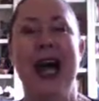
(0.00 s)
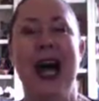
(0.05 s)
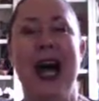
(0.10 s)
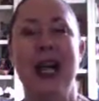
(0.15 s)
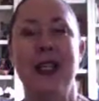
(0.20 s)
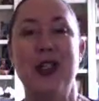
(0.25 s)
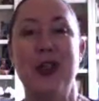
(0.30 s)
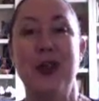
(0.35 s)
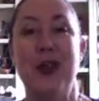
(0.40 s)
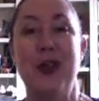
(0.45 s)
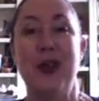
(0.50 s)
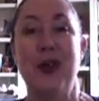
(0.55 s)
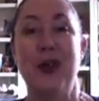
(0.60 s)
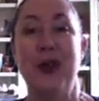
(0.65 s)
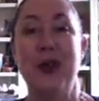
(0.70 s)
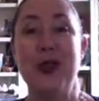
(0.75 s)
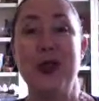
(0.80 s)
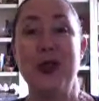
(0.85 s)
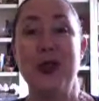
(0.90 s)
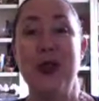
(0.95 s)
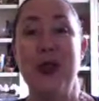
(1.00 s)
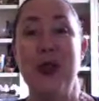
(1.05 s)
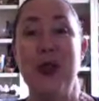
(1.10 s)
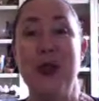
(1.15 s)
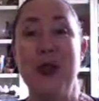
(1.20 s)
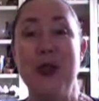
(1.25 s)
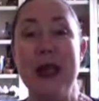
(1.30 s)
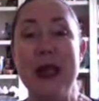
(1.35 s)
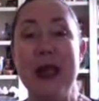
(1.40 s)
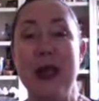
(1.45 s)
I do look forward to
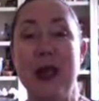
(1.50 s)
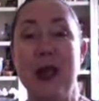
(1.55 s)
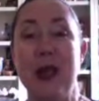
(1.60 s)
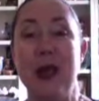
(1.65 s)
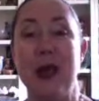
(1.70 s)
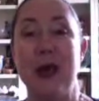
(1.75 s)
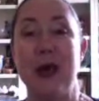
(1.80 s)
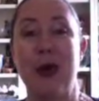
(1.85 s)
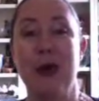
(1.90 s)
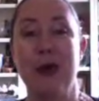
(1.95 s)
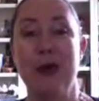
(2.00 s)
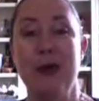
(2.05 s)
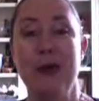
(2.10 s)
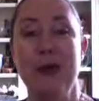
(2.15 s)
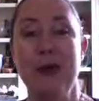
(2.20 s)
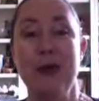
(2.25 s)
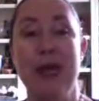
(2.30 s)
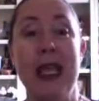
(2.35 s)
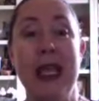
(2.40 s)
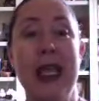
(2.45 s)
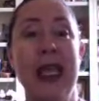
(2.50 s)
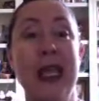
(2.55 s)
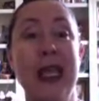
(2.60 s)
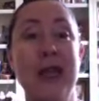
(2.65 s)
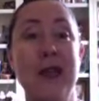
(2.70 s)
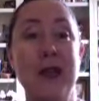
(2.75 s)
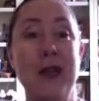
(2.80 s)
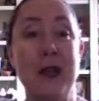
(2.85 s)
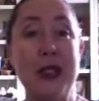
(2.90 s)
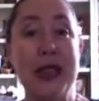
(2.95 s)
meeting you in person.
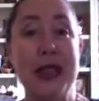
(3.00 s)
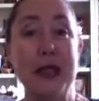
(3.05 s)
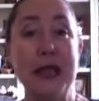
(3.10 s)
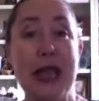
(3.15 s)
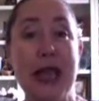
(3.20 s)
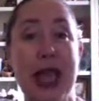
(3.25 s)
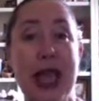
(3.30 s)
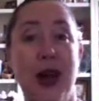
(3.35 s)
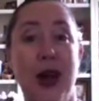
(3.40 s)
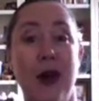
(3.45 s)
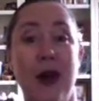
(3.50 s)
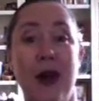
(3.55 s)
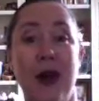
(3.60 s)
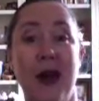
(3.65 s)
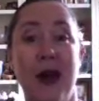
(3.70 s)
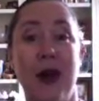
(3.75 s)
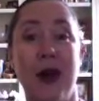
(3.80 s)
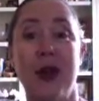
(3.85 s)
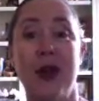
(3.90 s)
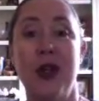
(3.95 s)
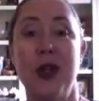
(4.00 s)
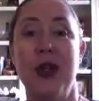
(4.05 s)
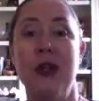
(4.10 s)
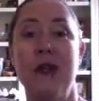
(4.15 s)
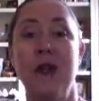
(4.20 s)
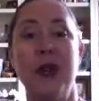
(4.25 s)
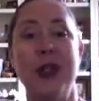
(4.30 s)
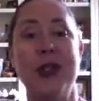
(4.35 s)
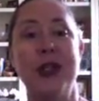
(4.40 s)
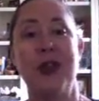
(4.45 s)
If you see me out and about,
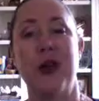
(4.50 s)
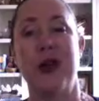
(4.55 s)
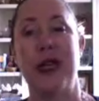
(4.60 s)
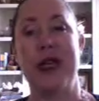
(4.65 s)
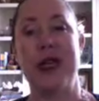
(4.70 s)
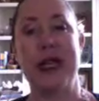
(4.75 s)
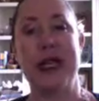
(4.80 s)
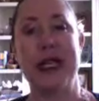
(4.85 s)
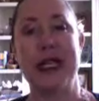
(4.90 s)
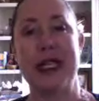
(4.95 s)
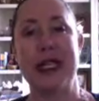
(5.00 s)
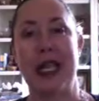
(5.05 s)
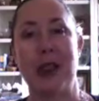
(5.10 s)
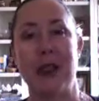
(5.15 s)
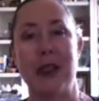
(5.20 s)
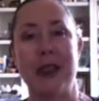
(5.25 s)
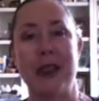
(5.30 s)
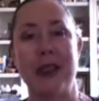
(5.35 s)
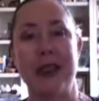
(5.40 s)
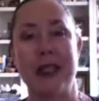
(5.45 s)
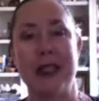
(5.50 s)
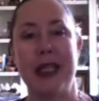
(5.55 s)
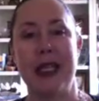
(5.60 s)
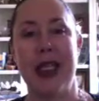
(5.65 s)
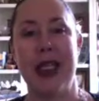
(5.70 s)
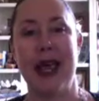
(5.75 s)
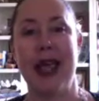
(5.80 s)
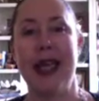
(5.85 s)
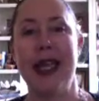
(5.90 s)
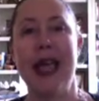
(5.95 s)
please don't hesitate to come up and say
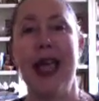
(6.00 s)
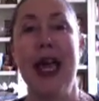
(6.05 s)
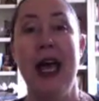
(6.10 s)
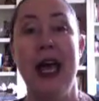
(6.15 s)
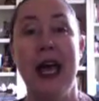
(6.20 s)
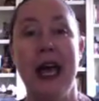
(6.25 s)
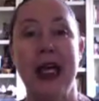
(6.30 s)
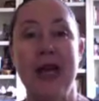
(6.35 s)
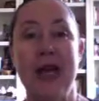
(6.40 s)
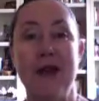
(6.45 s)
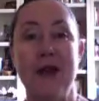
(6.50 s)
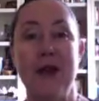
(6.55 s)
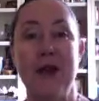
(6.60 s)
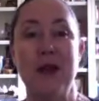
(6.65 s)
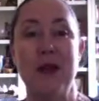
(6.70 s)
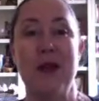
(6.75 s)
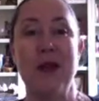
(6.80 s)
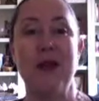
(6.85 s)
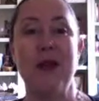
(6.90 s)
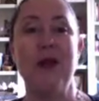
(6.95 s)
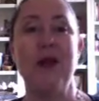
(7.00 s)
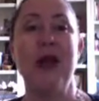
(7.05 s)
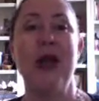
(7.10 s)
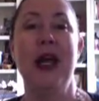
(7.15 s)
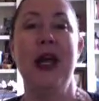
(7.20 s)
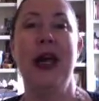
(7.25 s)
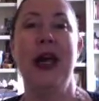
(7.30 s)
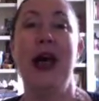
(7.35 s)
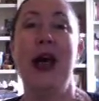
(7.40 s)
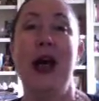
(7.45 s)
hi. I'd love to meet you.
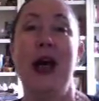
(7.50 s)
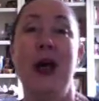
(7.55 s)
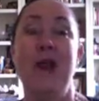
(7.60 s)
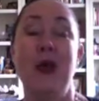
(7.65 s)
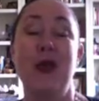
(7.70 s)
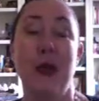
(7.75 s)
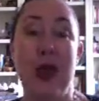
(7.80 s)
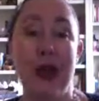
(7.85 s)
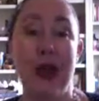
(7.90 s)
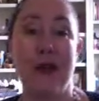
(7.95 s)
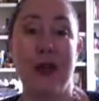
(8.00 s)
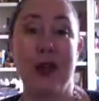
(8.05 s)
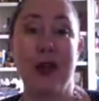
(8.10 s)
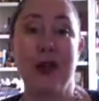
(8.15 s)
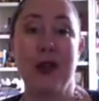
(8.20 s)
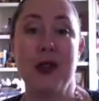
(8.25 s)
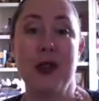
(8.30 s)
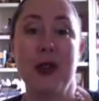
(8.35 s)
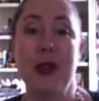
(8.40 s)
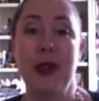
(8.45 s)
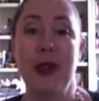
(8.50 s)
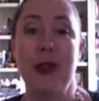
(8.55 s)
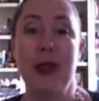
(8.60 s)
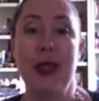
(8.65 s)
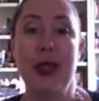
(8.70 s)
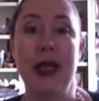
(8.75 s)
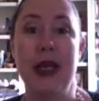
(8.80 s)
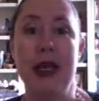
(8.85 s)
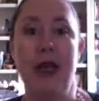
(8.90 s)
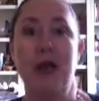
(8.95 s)
You may have also seen
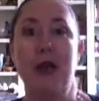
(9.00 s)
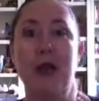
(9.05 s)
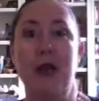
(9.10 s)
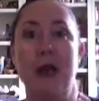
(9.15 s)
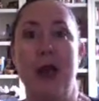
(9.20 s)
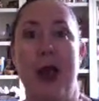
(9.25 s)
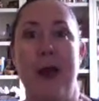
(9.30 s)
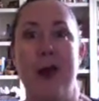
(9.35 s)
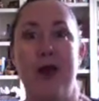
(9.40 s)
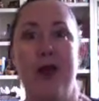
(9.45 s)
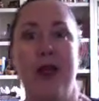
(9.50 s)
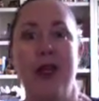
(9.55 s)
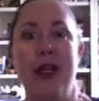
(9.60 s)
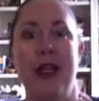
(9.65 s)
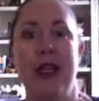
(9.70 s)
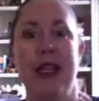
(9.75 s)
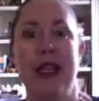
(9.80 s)
me in the newspaper or on